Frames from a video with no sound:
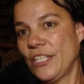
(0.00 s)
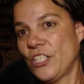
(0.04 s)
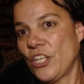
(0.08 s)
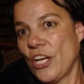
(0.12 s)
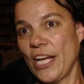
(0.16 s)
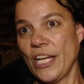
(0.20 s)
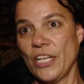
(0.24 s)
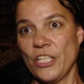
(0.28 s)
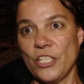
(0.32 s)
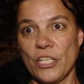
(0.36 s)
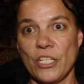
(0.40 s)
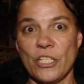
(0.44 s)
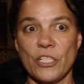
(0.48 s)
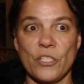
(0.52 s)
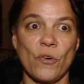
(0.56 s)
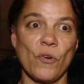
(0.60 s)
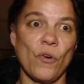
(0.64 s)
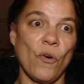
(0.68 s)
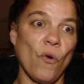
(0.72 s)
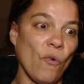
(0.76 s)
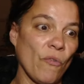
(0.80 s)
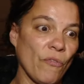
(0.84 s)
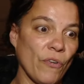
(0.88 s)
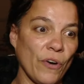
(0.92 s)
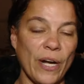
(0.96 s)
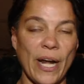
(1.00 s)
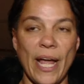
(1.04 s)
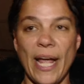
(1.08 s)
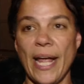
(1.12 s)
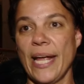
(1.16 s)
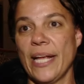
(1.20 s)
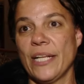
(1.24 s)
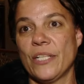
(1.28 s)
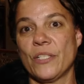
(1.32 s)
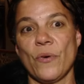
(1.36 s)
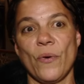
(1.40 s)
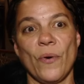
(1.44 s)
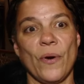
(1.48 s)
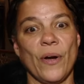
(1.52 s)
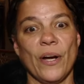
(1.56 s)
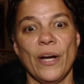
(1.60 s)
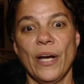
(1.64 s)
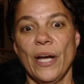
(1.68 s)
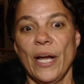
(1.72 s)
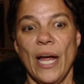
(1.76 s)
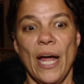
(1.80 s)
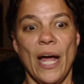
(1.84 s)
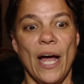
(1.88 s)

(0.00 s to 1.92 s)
changes or overnight or